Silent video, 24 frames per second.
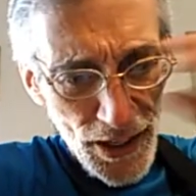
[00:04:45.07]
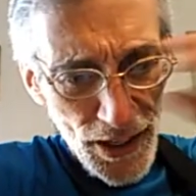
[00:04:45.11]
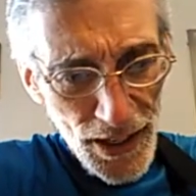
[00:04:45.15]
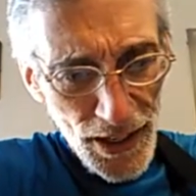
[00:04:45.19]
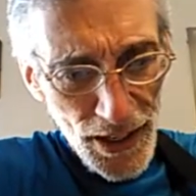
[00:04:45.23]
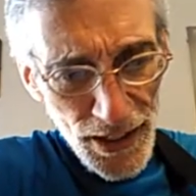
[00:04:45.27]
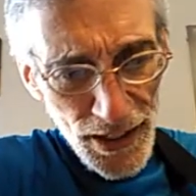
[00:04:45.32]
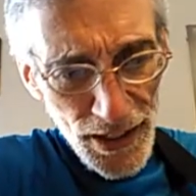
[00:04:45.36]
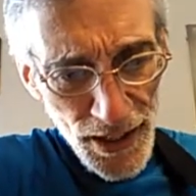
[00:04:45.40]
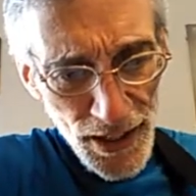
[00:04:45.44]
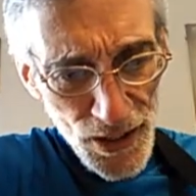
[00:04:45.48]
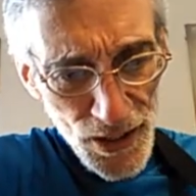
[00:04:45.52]

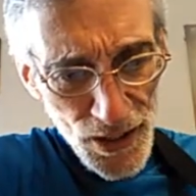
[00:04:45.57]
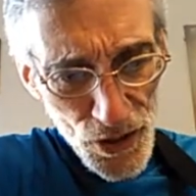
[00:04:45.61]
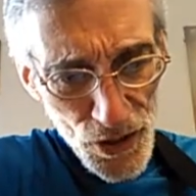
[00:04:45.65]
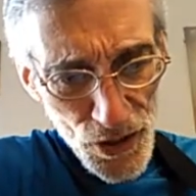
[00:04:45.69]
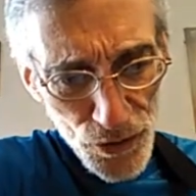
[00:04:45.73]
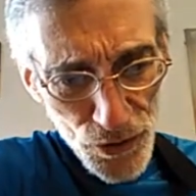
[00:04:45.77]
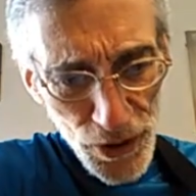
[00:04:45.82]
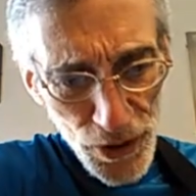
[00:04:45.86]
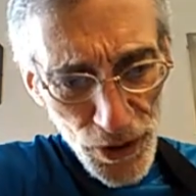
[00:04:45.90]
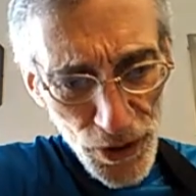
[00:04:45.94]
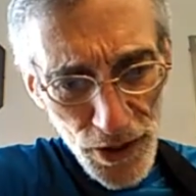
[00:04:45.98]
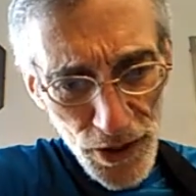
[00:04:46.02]
In his
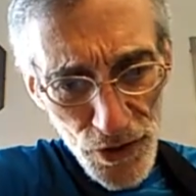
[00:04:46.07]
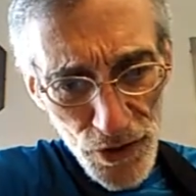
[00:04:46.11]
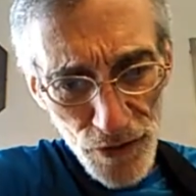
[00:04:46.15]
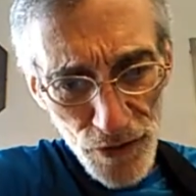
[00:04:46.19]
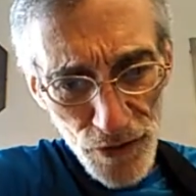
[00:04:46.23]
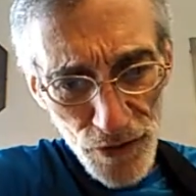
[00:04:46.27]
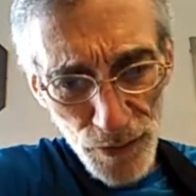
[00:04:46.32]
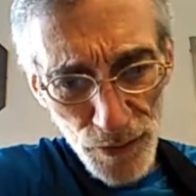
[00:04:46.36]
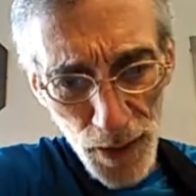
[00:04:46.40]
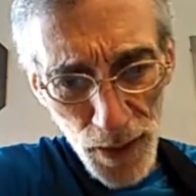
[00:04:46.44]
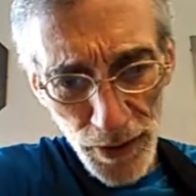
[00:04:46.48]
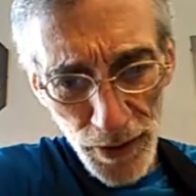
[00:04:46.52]
three years
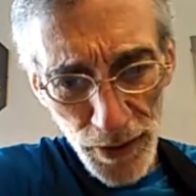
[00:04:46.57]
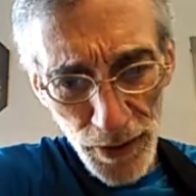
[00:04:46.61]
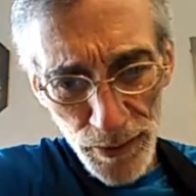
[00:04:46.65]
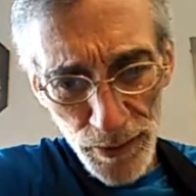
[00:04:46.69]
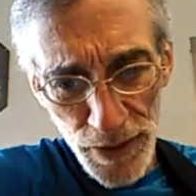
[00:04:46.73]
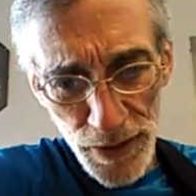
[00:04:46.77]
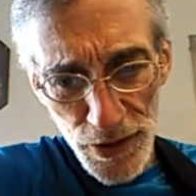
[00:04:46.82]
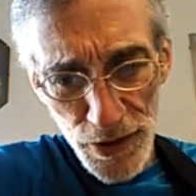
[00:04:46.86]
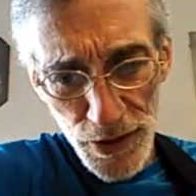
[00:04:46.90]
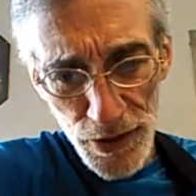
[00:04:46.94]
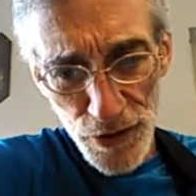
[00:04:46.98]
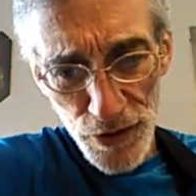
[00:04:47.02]
of public
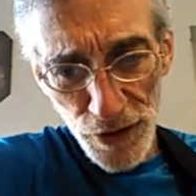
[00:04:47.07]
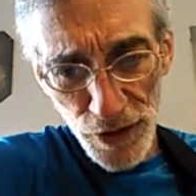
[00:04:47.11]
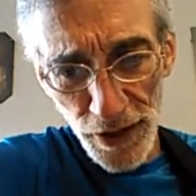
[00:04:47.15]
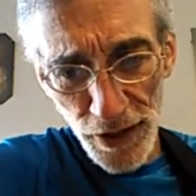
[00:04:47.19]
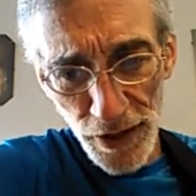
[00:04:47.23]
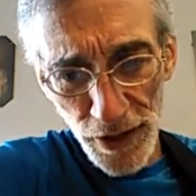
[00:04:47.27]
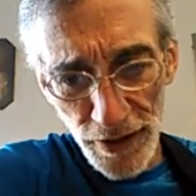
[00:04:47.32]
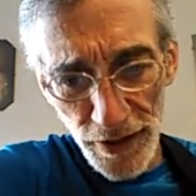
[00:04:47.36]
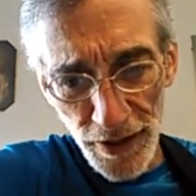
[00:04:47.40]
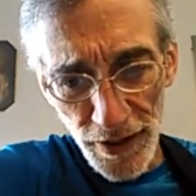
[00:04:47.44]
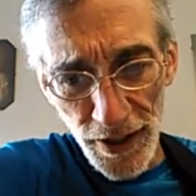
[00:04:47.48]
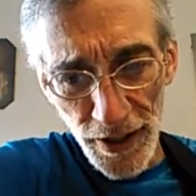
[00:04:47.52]
ministry,